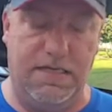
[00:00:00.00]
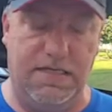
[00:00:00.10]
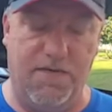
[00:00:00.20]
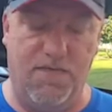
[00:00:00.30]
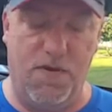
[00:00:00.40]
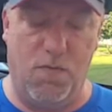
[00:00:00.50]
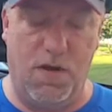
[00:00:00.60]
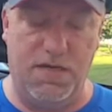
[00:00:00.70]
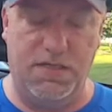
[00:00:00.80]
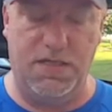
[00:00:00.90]
different
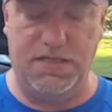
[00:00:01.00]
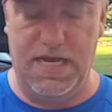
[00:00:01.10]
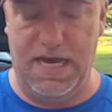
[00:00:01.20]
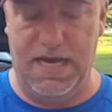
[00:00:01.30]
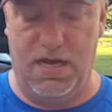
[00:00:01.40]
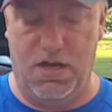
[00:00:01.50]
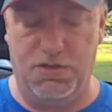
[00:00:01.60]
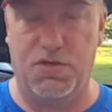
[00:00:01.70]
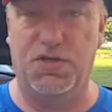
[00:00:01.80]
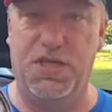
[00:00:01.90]
one. This is a
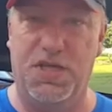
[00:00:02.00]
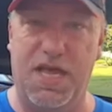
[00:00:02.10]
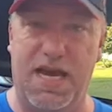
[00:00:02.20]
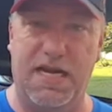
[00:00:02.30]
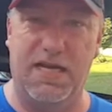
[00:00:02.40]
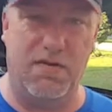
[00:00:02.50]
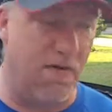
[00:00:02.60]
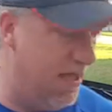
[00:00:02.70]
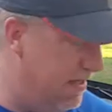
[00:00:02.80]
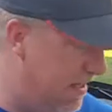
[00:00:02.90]
ultra synthetic
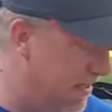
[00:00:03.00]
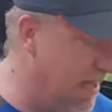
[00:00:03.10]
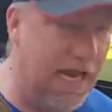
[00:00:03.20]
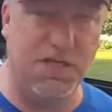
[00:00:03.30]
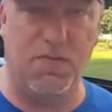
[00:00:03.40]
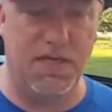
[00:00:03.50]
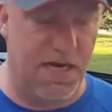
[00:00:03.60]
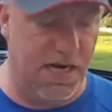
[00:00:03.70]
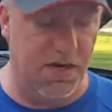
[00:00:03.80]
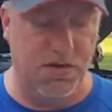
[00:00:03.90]
rather than the last one
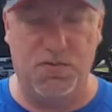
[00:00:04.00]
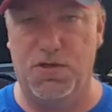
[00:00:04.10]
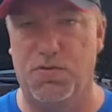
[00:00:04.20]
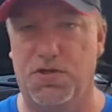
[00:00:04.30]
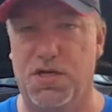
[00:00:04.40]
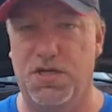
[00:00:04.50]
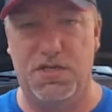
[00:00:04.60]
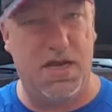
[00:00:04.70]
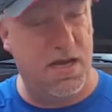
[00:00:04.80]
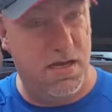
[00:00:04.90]
that I used, which was
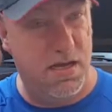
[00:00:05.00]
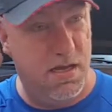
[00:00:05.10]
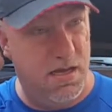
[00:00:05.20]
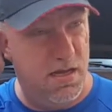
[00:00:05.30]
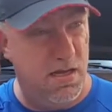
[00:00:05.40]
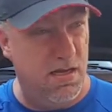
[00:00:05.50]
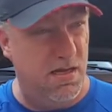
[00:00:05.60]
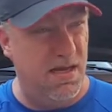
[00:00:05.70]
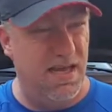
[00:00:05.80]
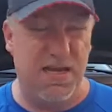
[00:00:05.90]
just I
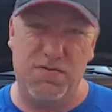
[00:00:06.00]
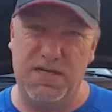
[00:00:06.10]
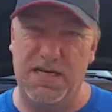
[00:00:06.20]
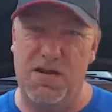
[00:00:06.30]
think it was like